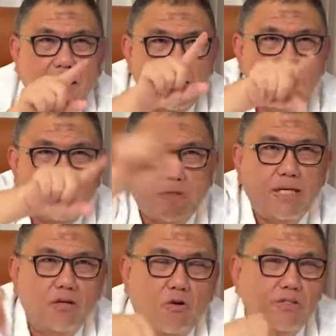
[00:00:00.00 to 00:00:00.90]

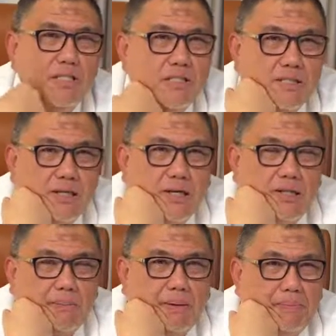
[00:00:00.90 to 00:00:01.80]
lignocaine causes
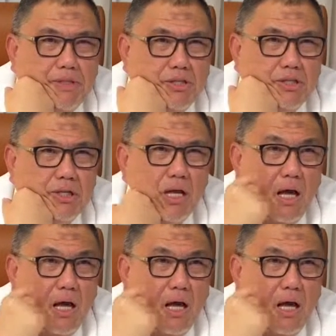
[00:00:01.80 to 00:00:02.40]
the palpitation.